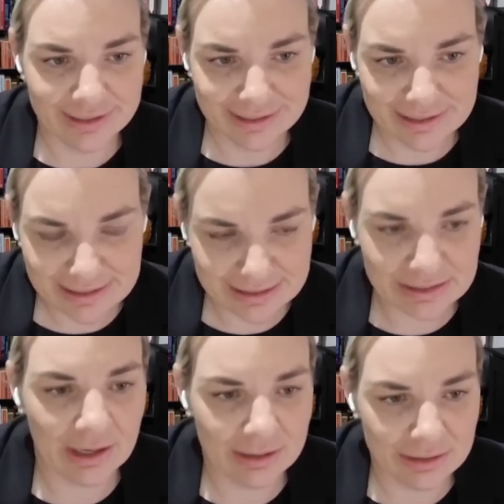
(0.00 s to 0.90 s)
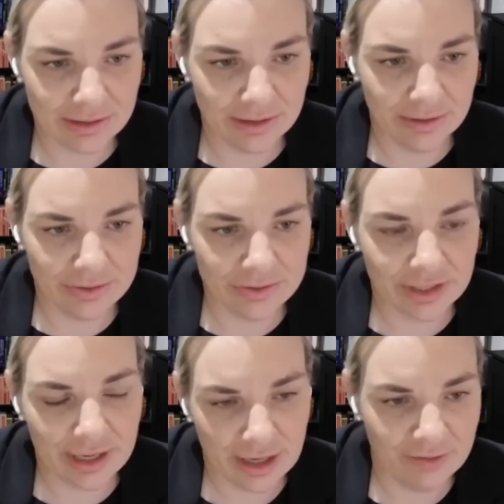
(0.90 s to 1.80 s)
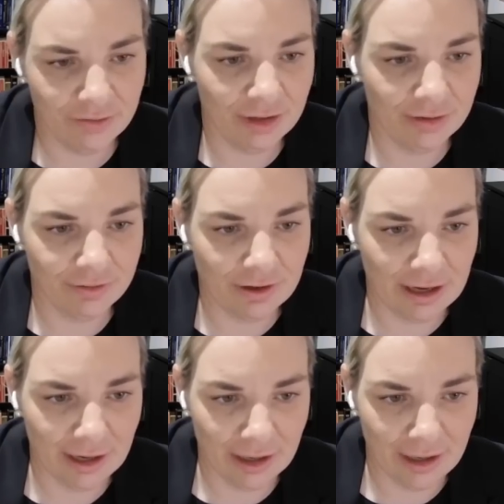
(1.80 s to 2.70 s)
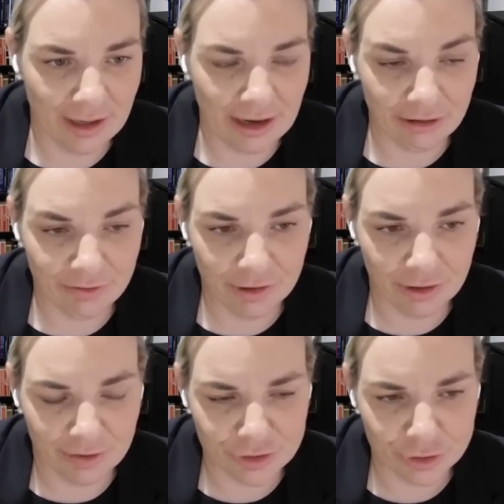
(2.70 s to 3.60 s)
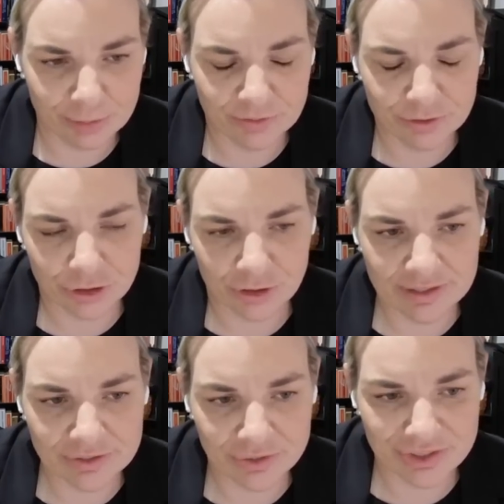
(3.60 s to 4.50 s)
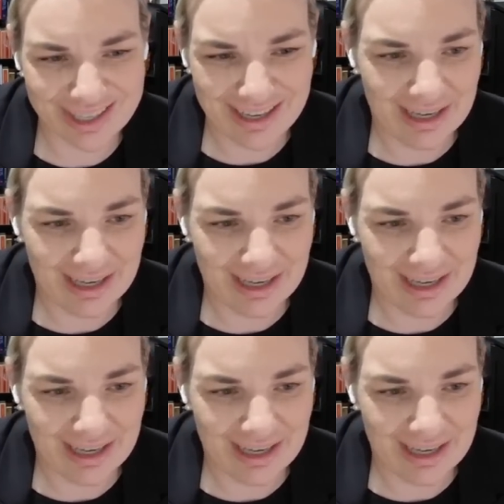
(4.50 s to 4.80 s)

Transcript: 6 Hunters, a handful of Arafura offshore patrol vessels,